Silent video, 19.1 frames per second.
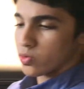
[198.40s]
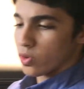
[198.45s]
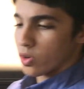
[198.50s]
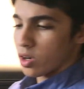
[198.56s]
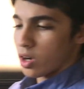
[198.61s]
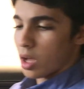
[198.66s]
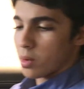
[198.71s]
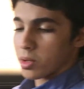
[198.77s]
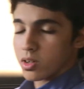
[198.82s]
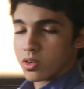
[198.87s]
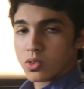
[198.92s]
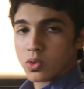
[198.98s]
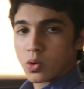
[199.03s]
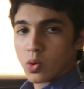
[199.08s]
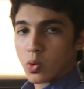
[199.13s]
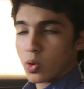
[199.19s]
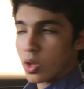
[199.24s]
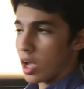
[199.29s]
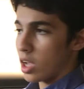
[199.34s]
for climate
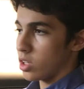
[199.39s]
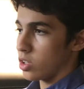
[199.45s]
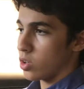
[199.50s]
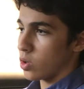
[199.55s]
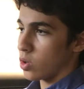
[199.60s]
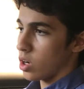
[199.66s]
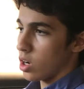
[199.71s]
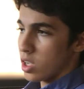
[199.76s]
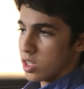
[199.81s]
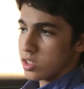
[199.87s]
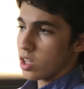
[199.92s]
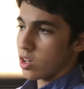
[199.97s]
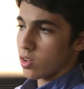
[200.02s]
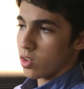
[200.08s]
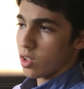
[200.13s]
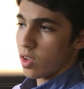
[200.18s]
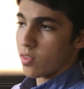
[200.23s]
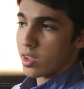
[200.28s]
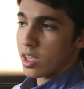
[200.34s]
control and your
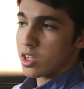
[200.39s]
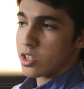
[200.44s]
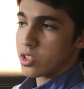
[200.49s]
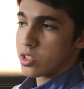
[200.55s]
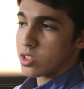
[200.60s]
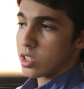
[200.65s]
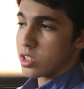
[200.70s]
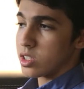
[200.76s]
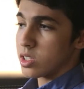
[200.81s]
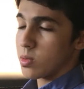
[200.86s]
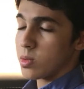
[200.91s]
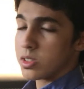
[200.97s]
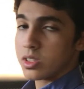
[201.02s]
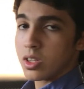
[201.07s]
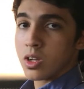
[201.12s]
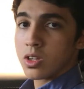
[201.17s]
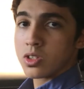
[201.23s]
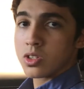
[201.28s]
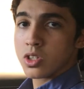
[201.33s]
central navigation system and
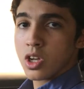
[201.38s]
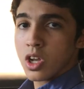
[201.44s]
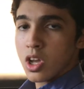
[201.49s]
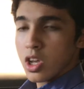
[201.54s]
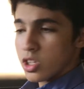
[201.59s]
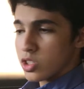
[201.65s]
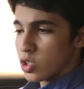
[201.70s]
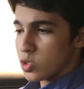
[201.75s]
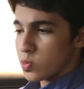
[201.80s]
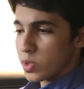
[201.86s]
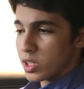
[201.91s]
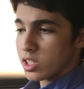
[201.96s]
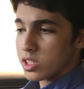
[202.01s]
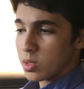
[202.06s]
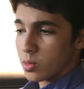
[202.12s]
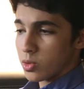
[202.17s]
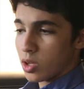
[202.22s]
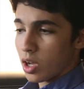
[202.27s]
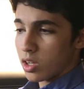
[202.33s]
such. So it's pretty
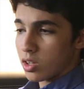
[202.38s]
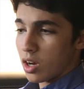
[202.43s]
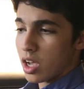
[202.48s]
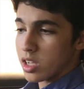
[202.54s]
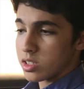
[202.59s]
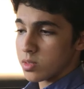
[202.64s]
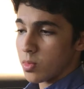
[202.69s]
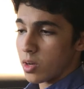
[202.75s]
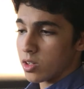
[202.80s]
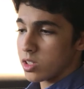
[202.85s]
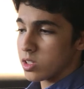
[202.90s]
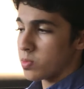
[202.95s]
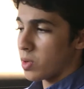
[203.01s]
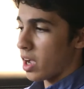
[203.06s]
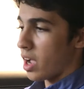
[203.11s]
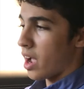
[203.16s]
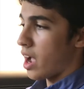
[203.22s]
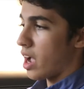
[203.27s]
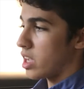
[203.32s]
similar to other Aston Martins,
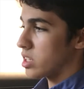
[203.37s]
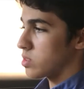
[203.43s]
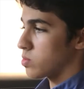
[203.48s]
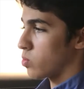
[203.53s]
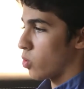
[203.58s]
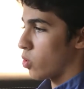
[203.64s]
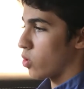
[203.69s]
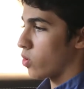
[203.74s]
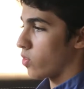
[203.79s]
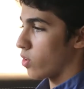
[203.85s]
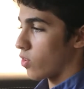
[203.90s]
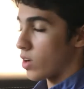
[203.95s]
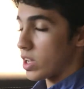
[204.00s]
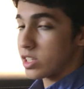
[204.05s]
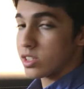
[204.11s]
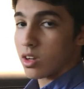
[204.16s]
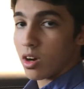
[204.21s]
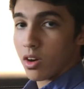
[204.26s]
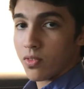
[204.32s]
but it has more of a
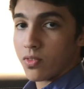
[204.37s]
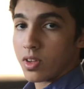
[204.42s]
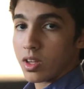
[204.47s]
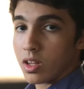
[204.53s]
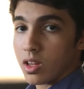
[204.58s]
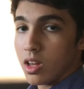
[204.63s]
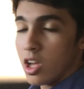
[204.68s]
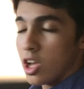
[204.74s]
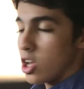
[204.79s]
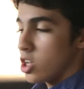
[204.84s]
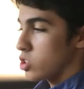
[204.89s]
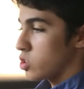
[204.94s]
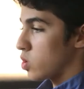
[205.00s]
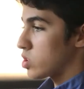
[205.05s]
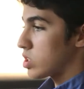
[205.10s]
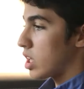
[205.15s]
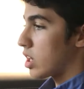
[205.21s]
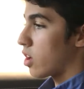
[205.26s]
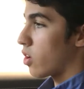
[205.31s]
race car feel. So
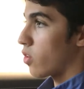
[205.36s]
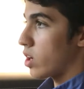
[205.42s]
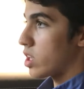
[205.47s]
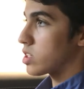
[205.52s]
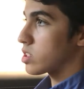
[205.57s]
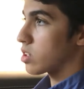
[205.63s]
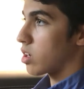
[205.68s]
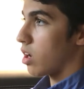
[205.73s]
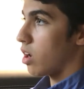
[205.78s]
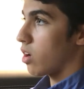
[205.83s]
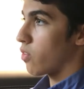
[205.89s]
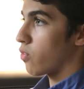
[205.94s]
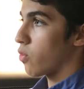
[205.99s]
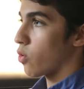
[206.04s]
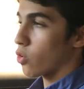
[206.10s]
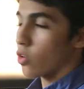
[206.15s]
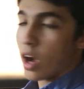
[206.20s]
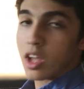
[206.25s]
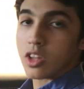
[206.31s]
it's like a race car
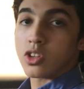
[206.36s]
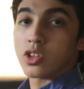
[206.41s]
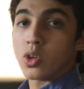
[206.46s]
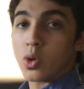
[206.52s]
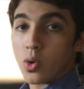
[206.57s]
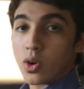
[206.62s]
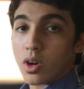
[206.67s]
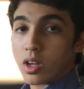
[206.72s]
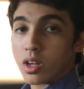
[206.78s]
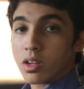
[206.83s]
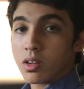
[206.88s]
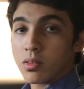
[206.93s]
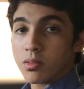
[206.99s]
for Grand Touring.